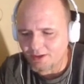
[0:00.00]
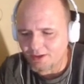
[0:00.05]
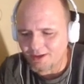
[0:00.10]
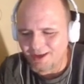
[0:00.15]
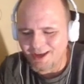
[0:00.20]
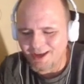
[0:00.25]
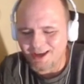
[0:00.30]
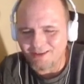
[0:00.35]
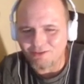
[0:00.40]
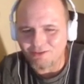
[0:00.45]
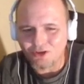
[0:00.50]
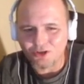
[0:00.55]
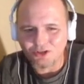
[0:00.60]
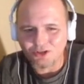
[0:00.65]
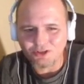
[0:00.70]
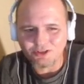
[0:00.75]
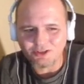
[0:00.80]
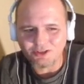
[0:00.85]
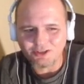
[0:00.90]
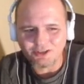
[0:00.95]
have
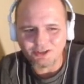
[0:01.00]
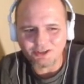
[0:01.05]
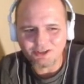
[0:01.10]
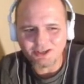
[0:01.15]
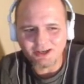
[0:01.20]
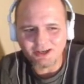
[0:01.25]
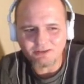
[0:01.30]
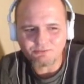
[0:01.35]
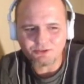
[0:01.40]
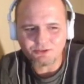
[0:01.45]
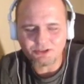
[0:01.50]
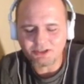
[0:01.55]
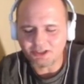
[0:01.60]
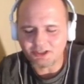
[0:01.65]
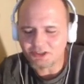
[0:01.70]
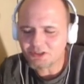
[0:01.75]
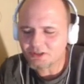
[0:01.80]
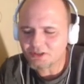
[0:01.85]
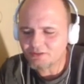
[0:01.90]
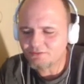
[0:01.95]
our
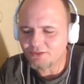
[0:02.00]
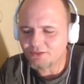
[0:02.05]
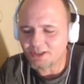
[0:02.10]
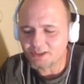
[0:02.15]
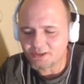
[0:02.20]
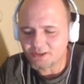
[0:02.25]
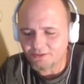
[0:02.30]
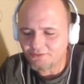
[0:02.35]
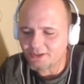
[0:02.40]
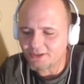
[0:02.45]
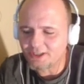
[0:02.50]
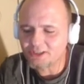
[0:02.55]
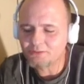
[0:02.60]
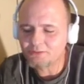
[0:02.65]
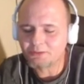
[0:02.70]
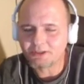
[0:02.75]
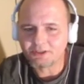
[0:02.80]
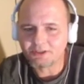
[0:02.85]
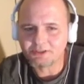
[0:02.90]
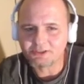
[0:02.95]
confrontation face to face,
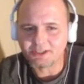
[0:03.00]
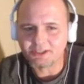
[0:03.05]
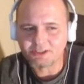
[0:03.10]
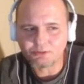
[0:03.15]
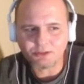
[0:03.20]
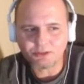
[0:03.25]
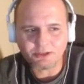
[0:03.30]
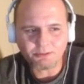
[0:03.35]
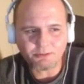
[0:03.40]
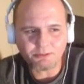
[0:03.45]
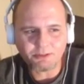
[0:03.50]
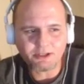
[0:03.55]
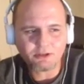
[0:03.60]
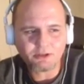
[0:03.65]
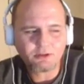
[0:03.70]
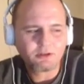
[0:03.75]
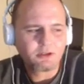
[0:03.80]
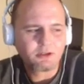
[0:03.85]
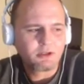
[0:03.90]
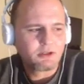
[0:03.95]
because that's what I'm
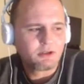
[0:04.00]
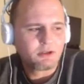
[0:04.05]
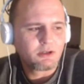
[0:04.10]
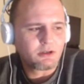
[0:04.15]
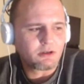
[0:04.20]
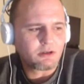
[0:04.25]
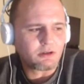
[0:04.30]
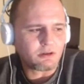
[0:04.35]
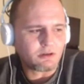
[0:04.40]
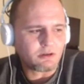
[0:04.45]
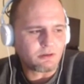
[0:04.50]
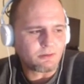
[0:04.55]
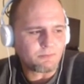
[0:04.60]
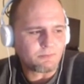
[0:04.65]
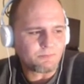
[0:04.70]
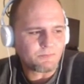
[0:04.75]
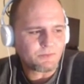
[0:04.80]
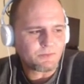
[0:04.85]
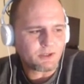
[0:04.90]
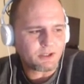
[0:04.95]
about.
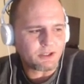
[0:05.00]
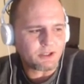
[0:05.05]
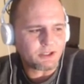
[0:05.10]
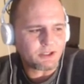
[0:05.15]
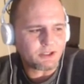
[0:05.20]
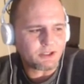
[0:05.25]
Outside